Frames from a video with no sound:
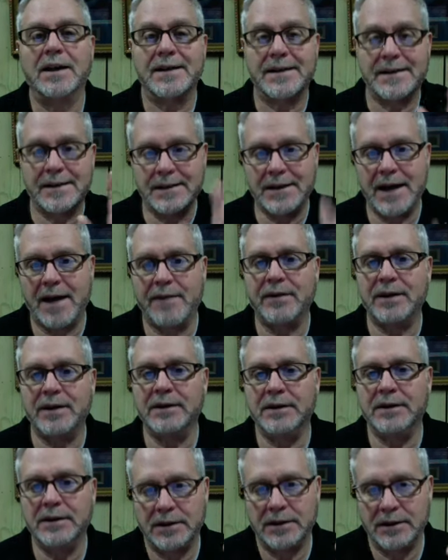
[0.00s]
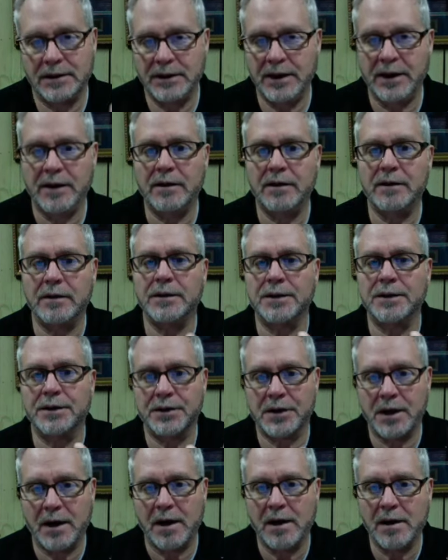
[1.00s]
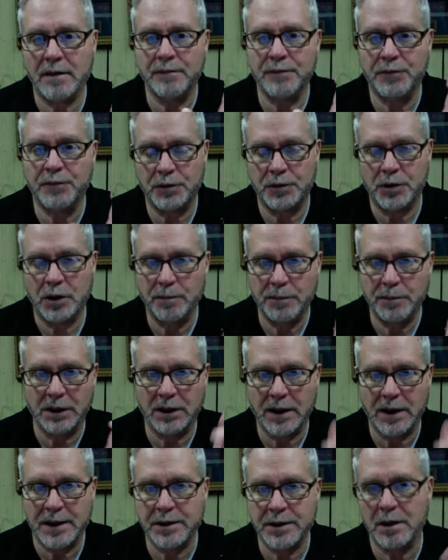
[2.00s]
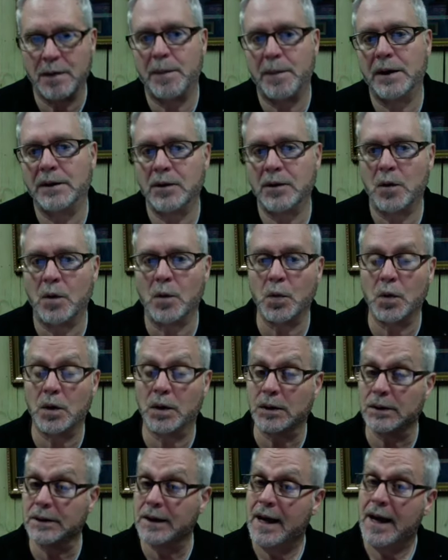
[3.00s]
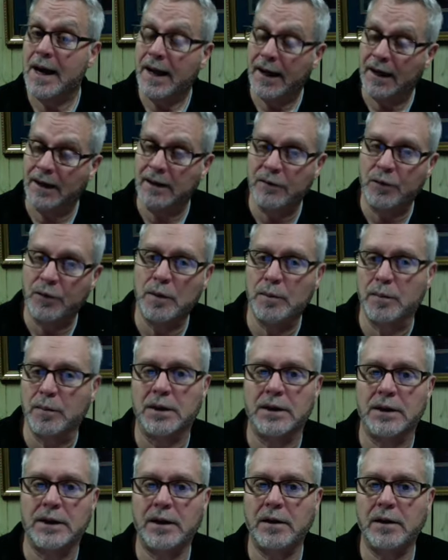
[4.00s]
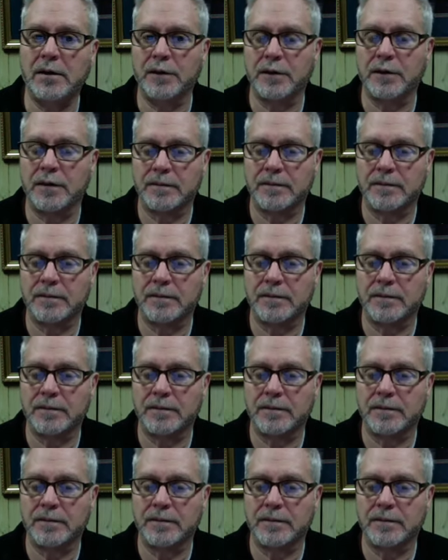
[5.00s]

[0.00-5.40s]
7 years of tribulation upon the whole world. And if we believe